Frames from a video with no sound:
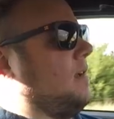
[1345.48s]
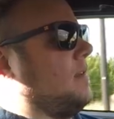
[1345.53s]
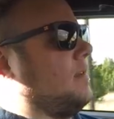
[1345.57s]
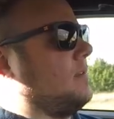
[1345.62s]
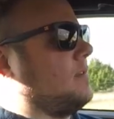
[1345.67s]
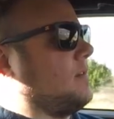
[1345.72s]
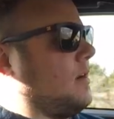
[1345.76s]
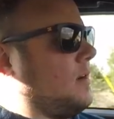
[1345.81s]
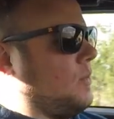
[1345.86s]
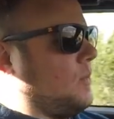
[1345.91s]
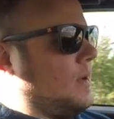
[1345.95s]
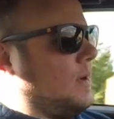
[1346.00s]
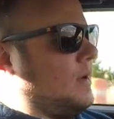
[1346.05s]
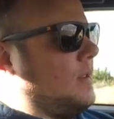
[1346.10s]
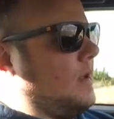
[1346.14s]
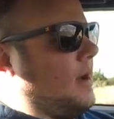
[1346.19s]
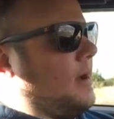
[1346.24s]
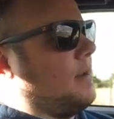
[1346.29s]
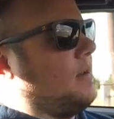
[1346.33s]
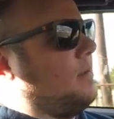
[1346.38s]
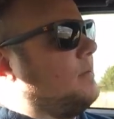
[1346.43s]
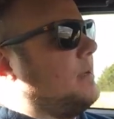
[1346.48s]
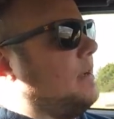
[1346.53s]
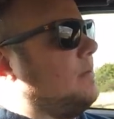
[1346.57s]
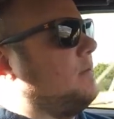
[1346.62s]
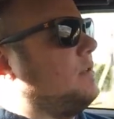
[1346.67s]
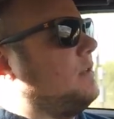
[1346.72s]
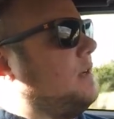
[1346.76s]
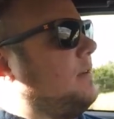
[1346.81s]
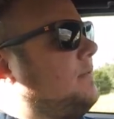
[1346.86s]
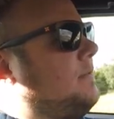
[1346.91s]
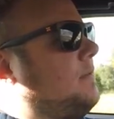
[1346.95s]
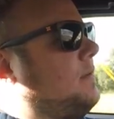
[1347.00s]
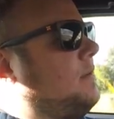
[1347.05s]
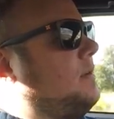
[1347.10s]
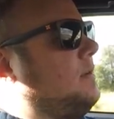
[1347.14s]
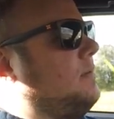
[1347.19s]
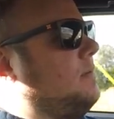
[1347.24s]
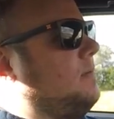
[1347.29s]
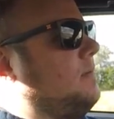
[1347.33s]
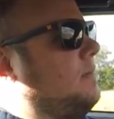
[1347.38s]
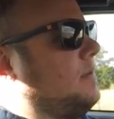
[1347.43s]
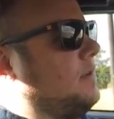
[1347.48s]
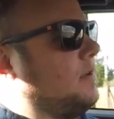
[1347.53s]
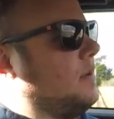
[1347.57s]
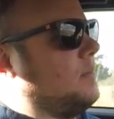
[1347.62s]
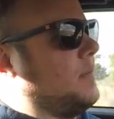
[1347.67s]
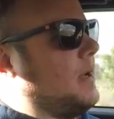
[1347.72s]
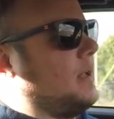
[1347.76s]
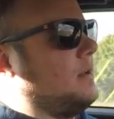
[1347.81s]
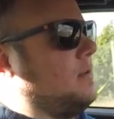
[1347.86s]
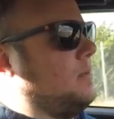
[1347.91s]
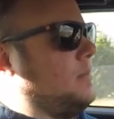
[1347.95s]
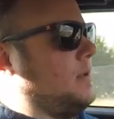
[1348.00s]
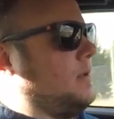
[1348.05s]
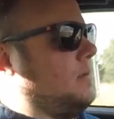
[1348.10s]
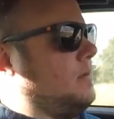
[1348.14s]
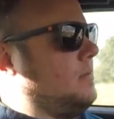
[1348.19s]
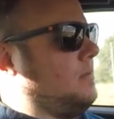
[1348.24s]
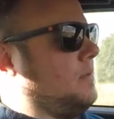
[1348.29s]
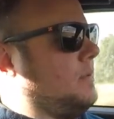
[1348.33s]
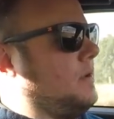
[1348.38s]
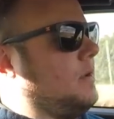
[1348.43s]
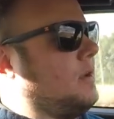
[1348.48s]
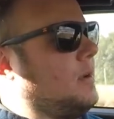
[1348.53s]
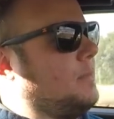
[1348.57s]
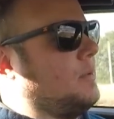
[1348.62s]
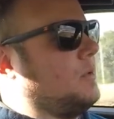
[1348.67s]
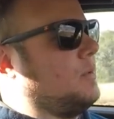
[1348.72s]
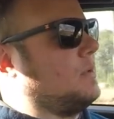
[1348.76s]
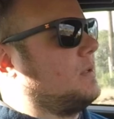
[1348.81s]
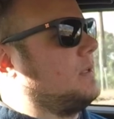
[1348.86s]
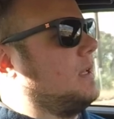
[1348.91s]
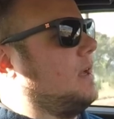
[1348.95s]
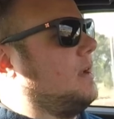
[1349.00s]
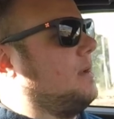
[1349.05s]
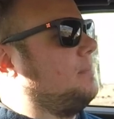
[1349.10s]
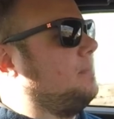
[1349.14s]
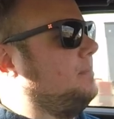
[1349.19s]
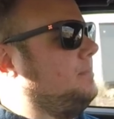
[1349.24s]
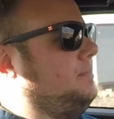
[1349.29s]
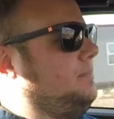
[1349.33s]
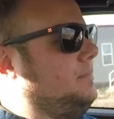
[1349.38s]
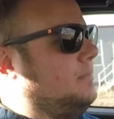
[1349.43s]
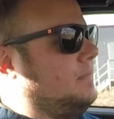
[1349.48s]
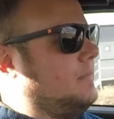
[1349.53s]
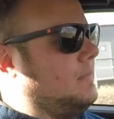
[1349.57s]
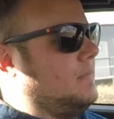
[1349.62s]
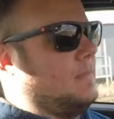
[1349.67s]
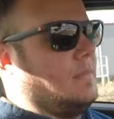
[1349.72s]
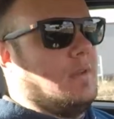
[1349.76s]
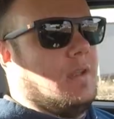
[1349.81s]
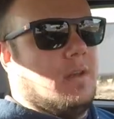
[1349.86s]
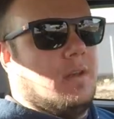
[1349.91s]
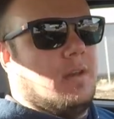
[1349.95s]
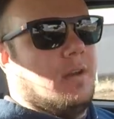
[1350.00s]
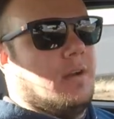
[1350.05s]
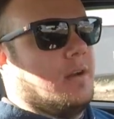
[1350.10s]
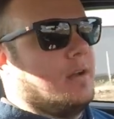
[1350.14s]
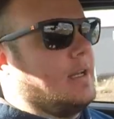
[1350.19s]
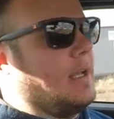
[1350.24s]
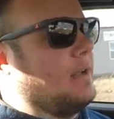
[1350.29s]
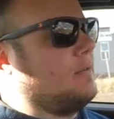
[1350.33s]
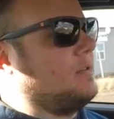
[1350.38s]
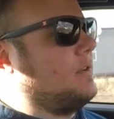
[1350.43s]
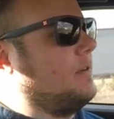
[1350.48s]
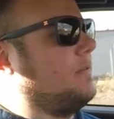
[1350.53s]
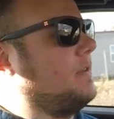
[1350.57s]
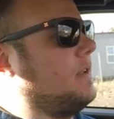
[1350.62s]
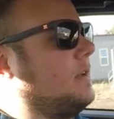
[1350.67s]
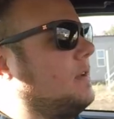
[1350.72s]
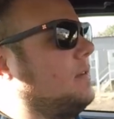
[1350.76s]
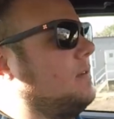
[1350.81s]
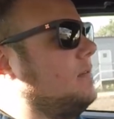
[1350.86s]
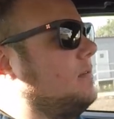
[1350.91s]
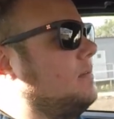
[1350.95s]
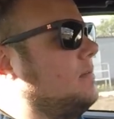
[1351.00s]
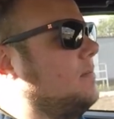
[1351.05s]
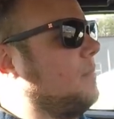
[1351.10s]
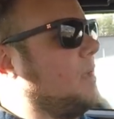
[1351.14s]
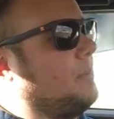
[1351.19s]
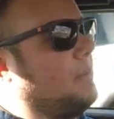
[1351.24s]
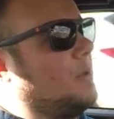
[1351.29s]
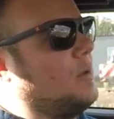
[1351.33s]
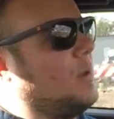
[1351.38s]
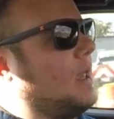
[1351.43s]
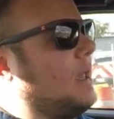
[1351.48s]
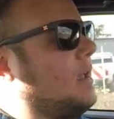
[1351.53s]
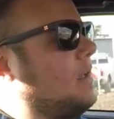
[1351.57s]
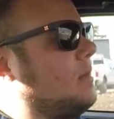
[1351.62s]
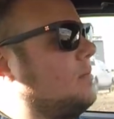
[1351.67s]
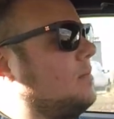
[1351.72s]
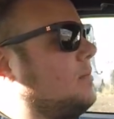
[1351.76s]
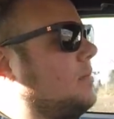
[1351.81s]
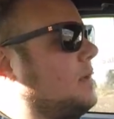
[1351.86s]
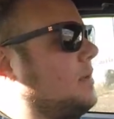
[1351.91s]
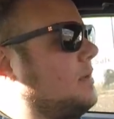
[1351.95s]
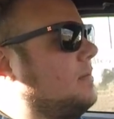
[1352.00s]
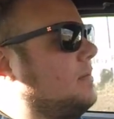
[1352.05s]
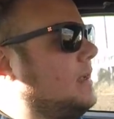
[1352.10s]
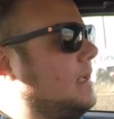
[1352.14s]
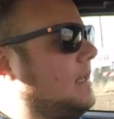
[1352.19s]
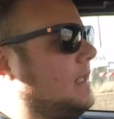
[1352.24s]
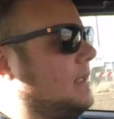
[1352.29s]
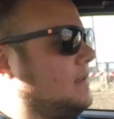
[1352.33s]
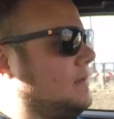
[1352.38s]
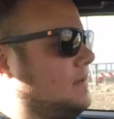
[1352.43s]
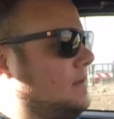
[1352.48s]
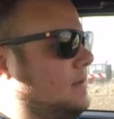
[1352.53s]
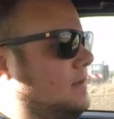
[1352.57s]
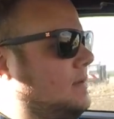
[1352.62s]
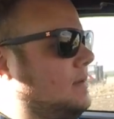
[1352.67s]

This car will auto downshift for you when you're in manual mode. When you come to a stop, you can hear it downshifting. Maybe you can't, but it is.